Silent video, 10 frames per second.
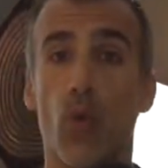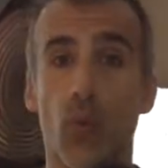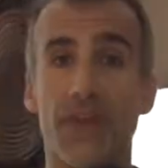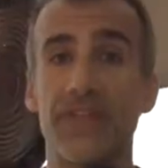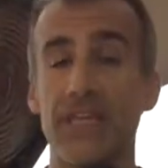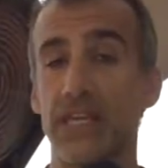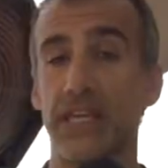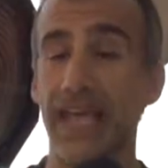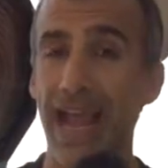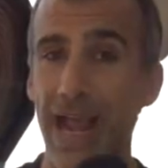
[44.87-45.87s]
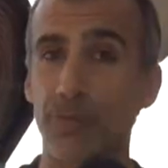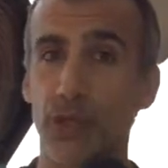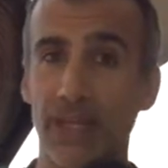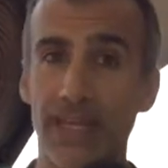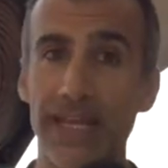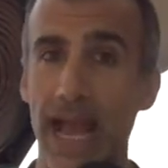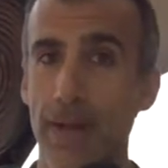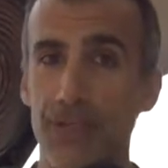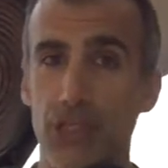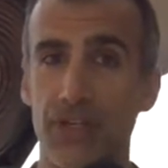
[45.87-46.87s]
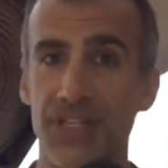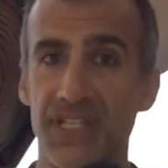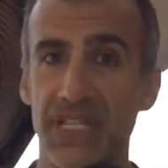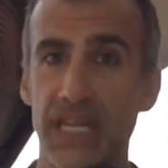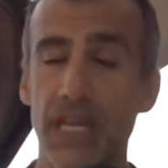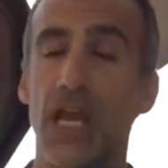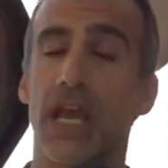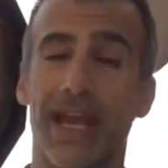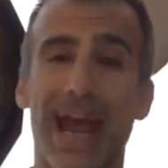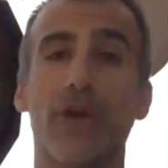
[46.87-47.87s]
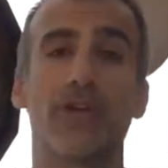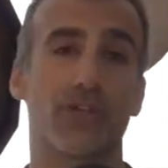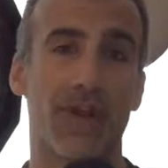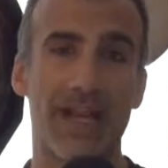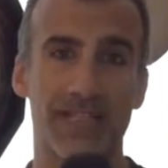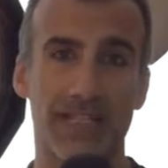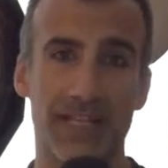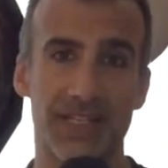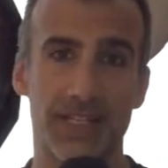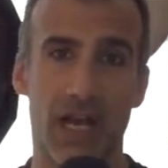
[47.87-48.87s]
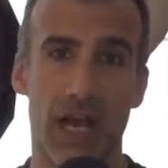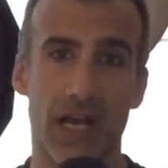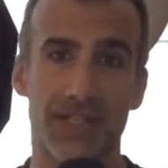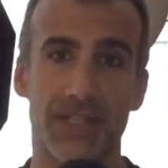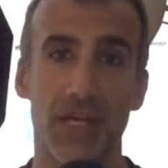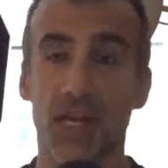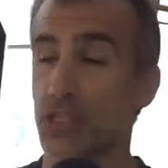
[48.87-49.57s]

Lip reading: what the camera can capture and see and how it translates to us.